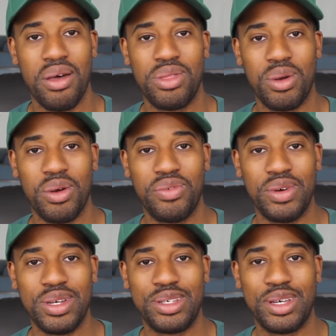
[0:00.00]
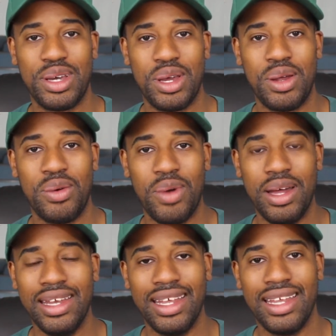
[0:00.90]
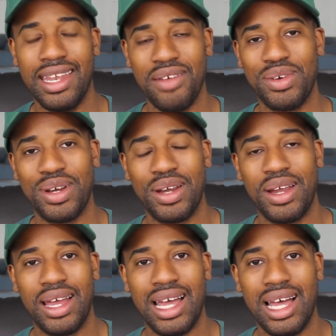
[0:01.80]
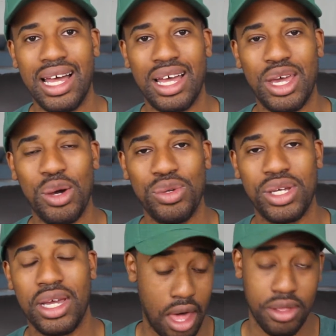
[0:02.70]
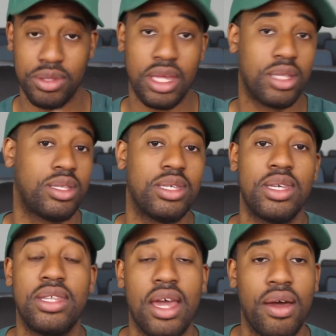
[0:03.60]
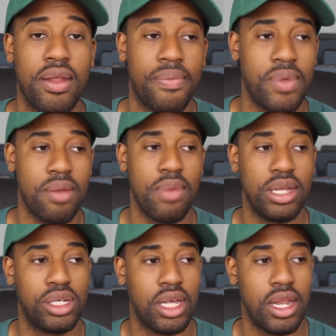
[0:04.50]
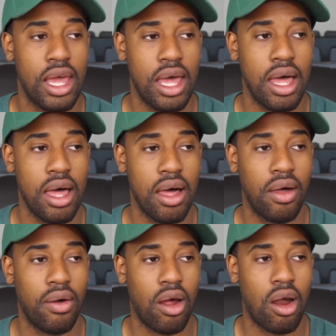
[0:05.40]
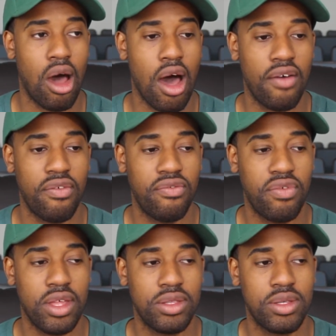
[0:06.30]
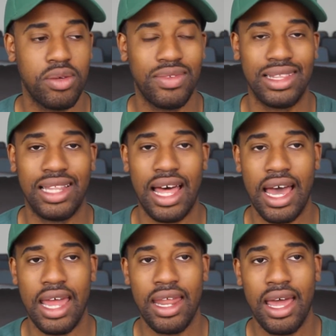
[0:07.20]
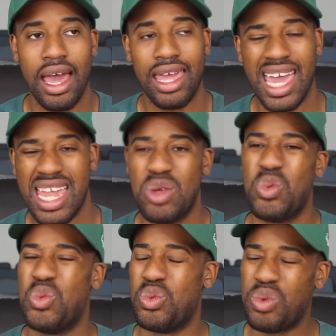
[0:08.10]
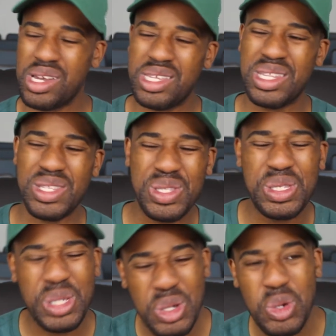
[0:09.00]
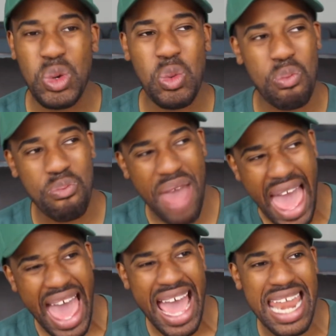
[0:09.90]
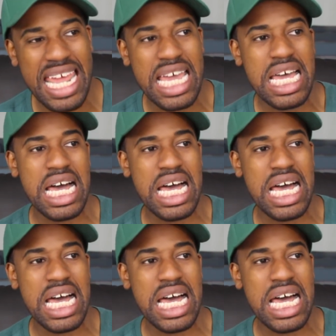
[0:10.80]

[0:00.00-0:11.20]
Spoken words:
Throw first, run never coach. Other things to sit down and mention. Our offensive line, again, wasn't too bad.